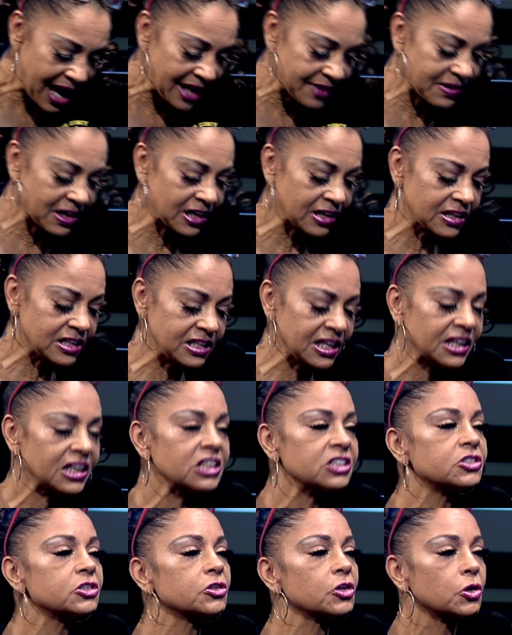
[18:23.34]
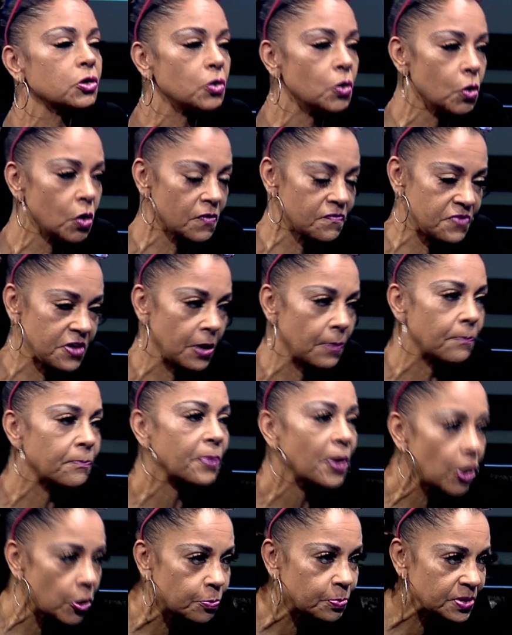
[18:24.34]
And then getting to the core of their
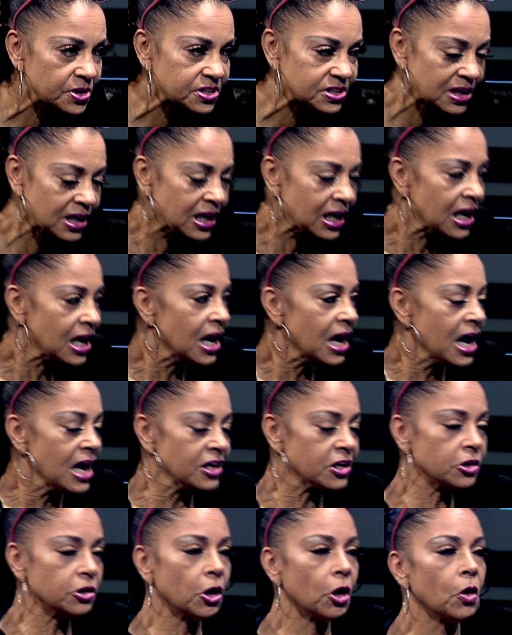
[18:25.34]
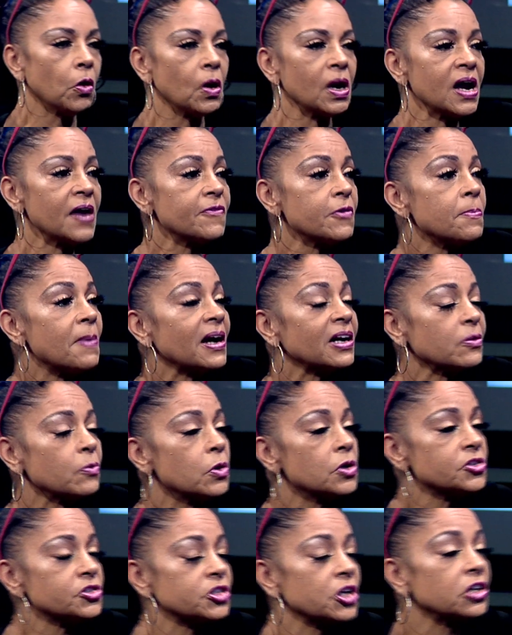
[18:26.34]
purpose. Everybody
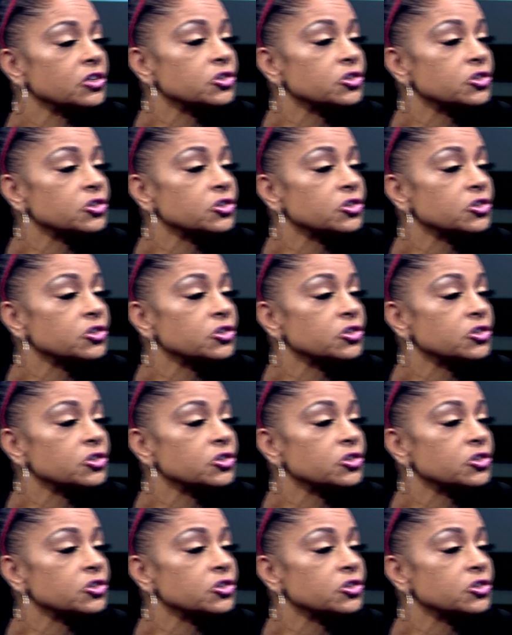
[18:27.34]
wants their